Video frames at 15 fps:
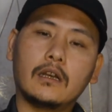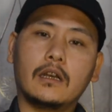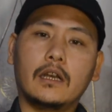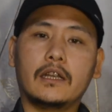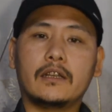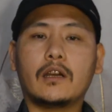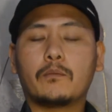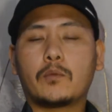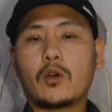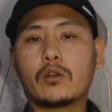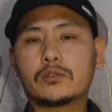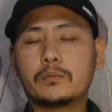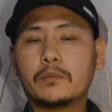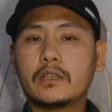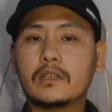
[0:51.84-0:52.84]
at
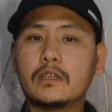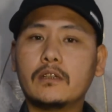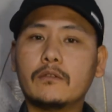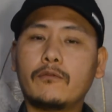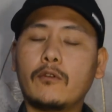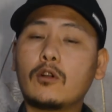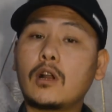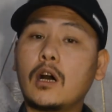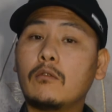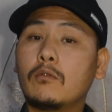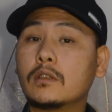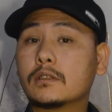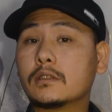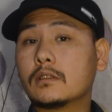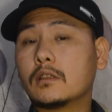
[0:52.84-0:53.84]
approximately 4
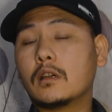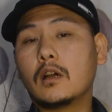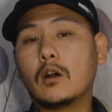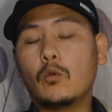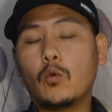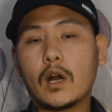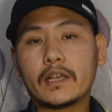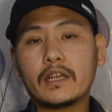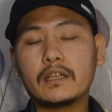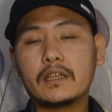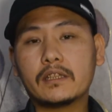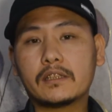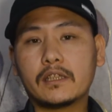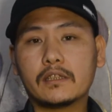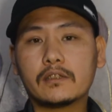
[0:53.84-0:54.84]
hours walking
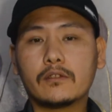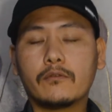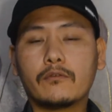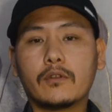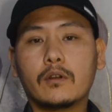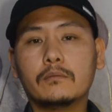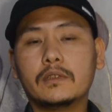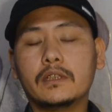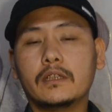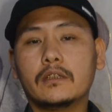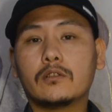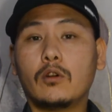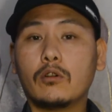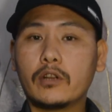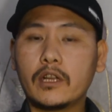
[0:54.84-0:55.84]
distance from the
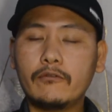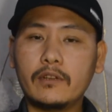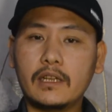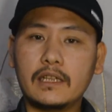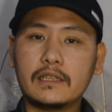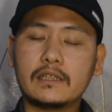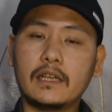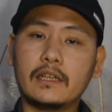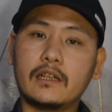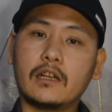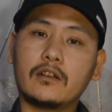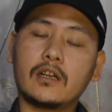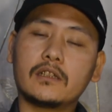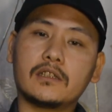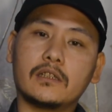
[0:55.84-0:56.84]
Thongre village at
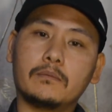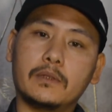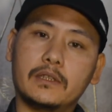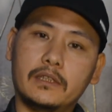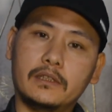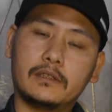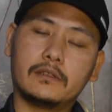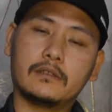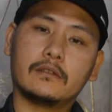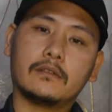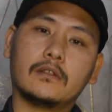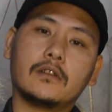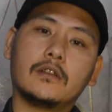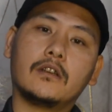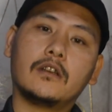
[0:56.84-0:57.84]
Arunachal Pradesh
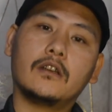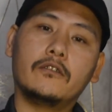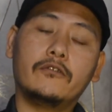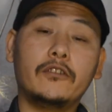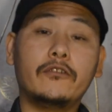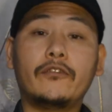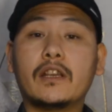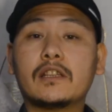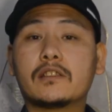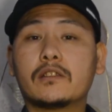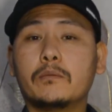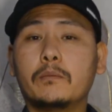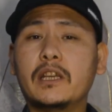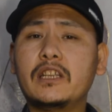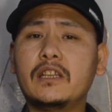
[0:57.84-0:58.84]
we faced
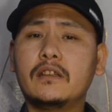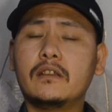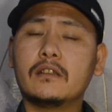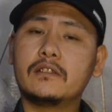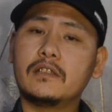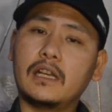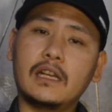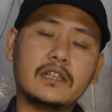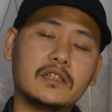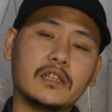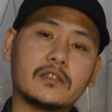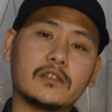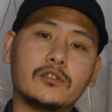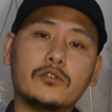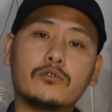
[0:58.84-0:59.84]
many
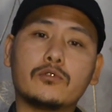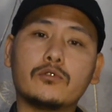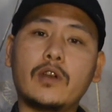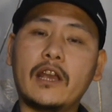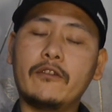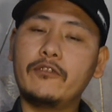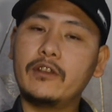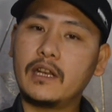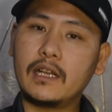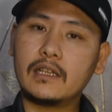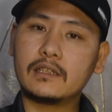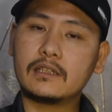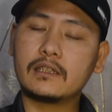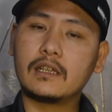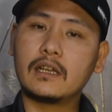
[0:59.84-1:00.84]
challenges due to heavy
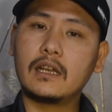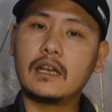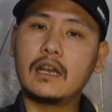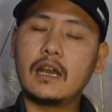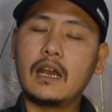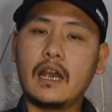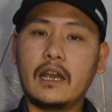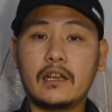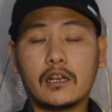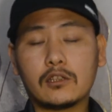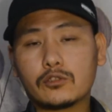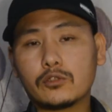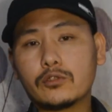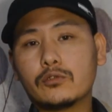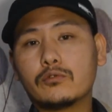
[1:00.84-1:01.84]
rains and
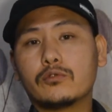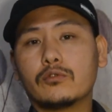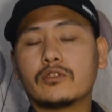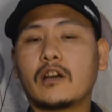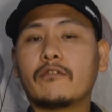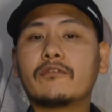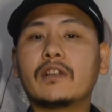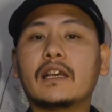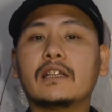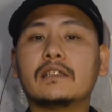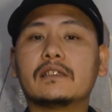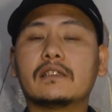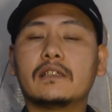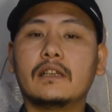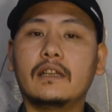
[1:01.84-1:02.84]
also due to tough
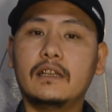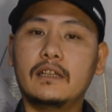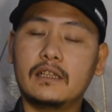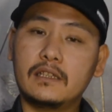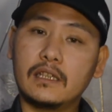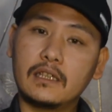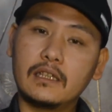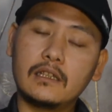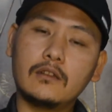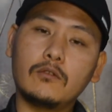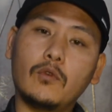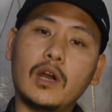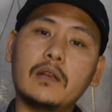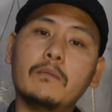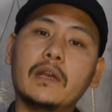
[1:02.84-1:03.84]
terrains in the jungle while